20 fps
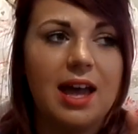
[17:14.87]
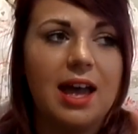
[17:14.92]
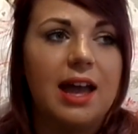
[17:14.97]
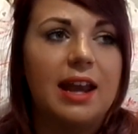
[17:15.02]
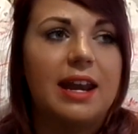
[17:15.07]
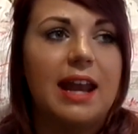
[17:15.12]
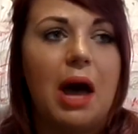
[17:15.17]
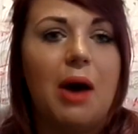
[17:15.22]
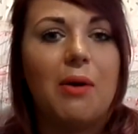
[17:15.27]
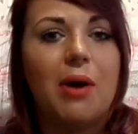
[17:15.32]

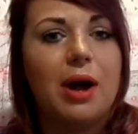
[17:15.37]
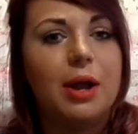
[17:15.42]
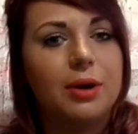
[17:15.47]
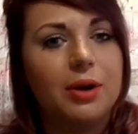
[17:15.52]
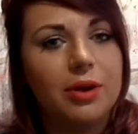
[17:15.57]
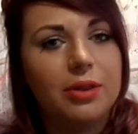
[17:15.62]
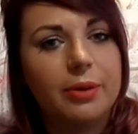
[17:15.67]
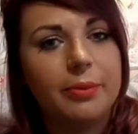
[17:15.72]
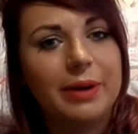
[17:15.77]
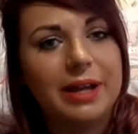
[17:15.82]
Now, I
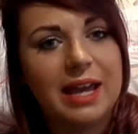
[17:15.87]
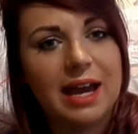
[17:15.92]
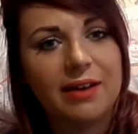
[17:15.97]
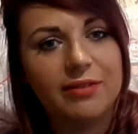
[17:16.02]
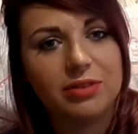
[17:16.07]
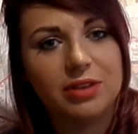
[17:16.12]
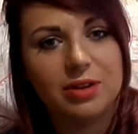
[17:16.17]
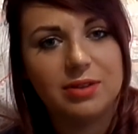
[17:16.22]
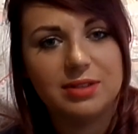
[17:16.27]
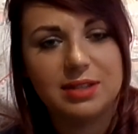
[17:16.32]
know that we have
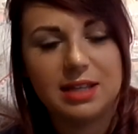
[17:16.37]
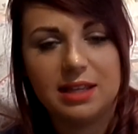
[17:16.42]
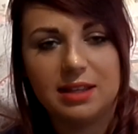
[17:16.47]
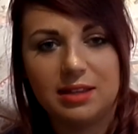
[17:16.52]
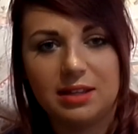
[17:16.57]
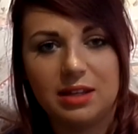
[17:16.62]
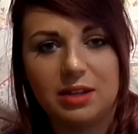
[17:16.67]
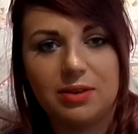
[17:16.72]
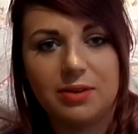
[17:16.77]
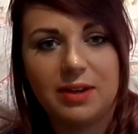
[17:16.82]
those in
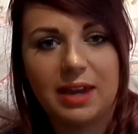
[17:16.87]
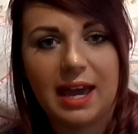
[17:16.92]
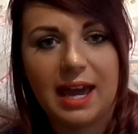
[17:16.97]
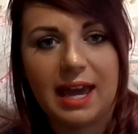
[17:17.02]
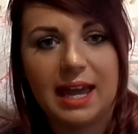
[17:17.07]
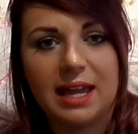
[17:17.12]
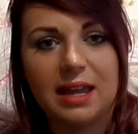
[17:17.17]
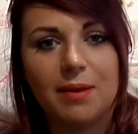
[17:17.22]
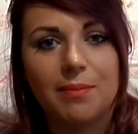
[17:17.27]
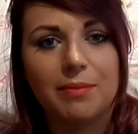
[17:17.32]
the
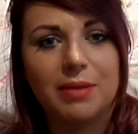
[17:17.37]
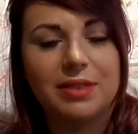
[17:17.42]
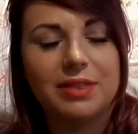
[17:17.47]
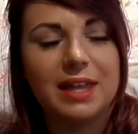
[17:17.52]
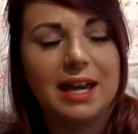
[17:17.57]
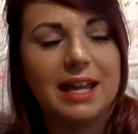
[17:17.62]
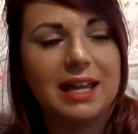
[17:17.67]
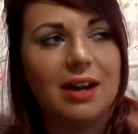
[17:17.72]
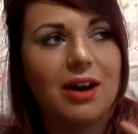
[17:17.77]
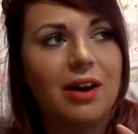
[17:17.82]
UK, but
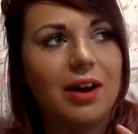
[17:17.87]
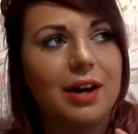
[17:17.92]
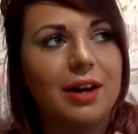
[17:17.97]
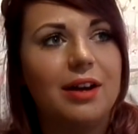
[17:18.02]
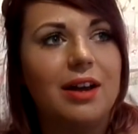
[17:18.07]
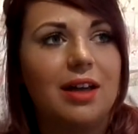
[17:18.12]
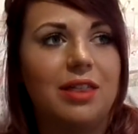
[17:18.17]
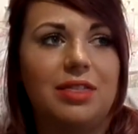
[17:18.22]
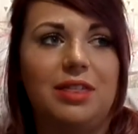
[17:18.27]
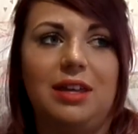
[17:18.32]
they are
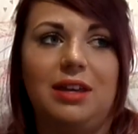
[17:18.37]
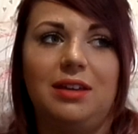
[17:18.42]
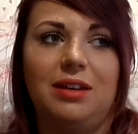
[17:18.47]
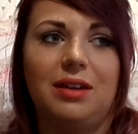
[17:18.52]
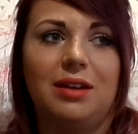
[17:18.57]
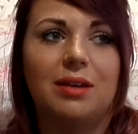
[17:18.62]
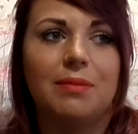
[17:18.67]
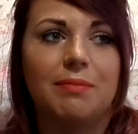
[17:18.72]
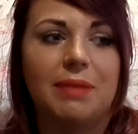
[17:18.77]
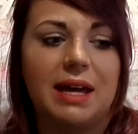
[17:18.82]
nothing
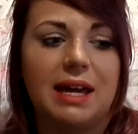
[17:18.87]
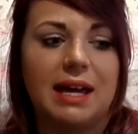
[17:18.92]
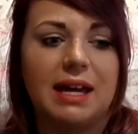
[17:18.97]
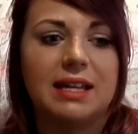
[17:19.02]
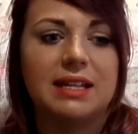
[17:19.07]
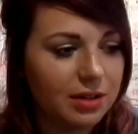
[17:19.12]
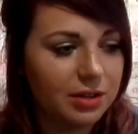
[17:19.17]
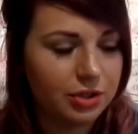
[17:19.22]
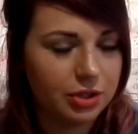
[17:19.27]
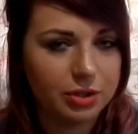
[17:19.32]
compared
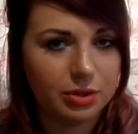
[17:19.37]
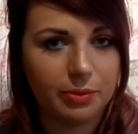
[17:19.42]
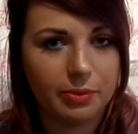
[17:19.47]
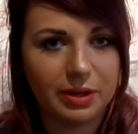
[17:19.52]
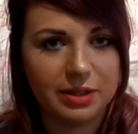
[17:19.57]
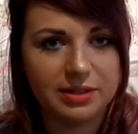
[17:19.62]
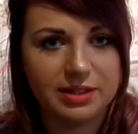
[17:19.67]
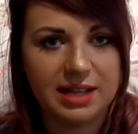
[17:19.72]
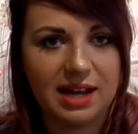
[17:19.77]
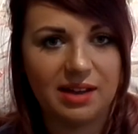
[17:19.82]
to the
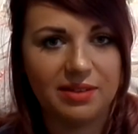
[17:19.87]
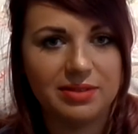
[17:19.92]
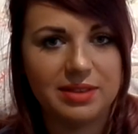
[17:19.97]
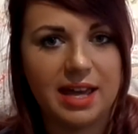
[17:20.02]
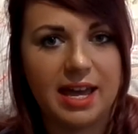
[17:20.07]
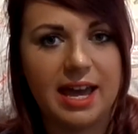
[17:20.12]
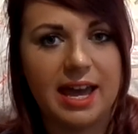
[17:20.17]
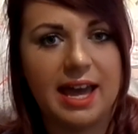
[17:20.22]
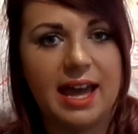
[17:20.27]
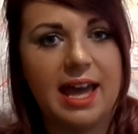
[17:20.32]
ones out
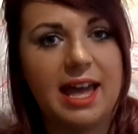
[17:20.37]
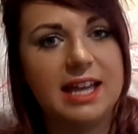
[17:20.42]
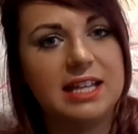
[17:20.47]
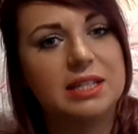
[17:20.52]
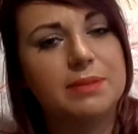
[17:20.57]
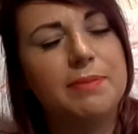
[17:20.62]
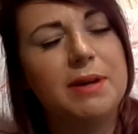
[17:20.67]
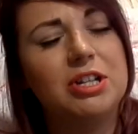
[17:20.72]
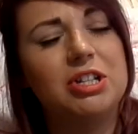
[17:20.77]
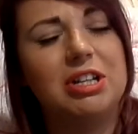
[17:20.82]
there,
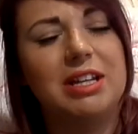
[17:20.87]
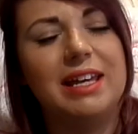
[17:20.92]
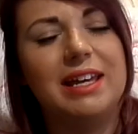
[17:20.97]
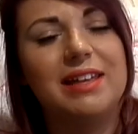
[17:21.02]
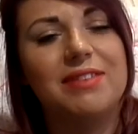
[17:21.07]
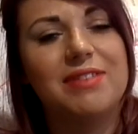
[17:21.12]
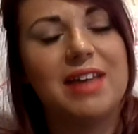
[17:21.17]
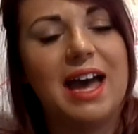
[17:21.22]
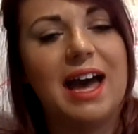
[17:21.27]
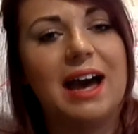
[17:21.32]
especially
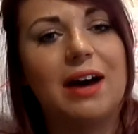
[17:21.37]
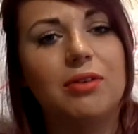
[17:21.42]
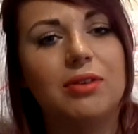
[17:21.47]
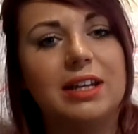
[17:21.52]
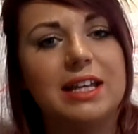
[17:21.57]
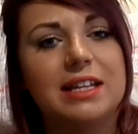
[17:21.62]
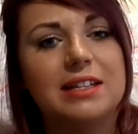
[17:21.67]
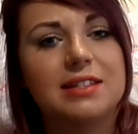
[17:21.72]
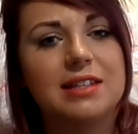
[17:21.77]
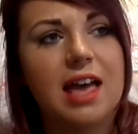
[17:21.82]
in their
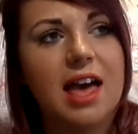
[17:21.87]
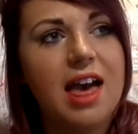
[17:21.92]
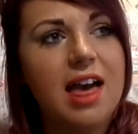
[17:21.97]
outlets.